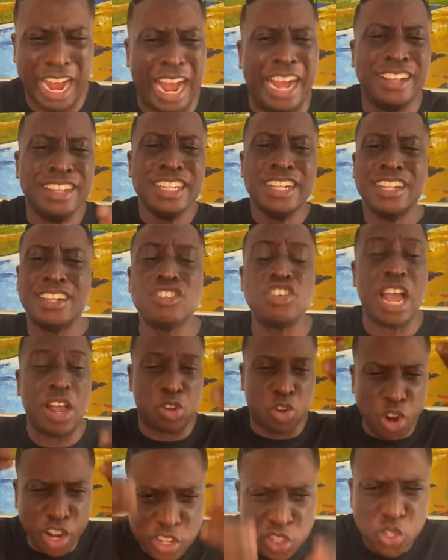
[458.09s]
Ah, you
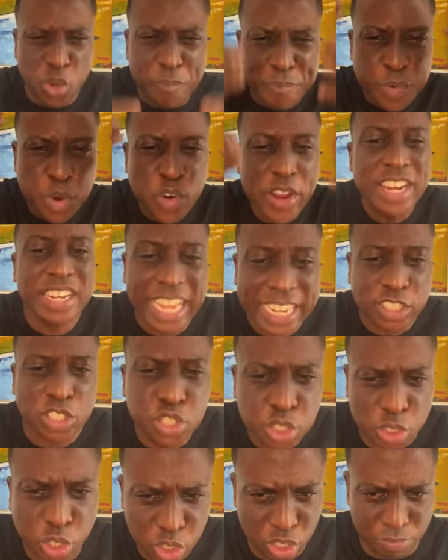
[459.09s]
are going to pray
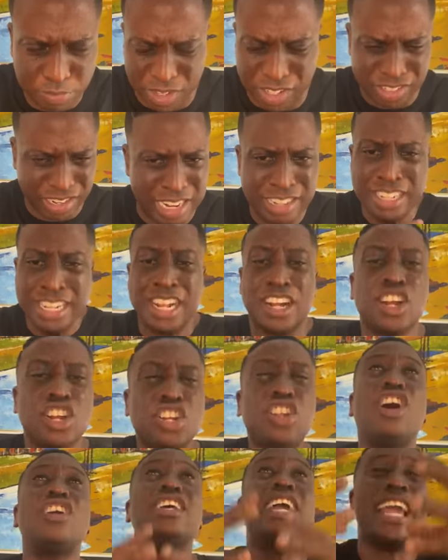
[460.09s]
like Solomon. Ah,
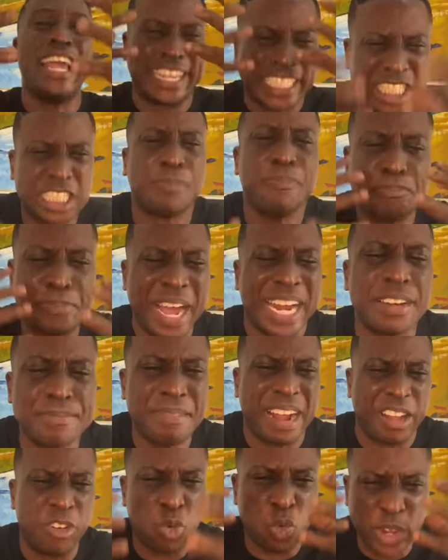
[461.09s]
Lord,
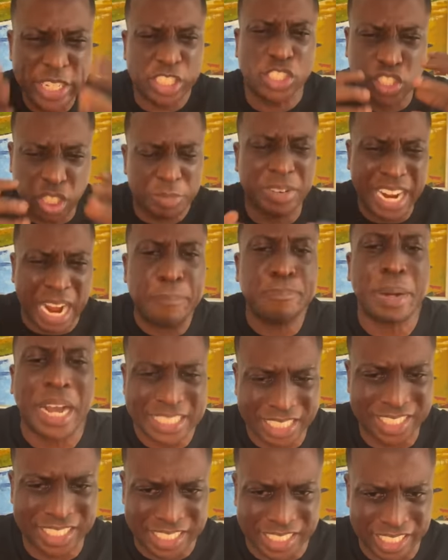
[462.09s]
expand my wisdom
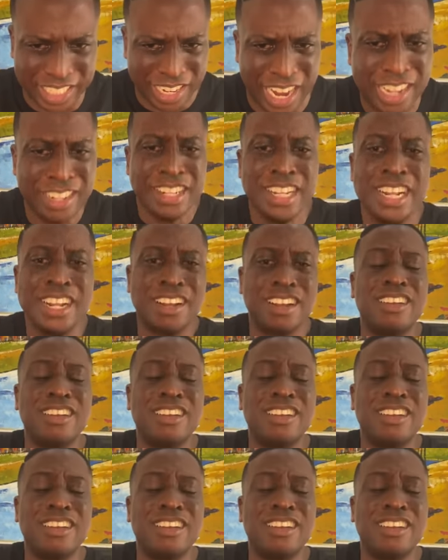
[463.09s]
capacity. Ah,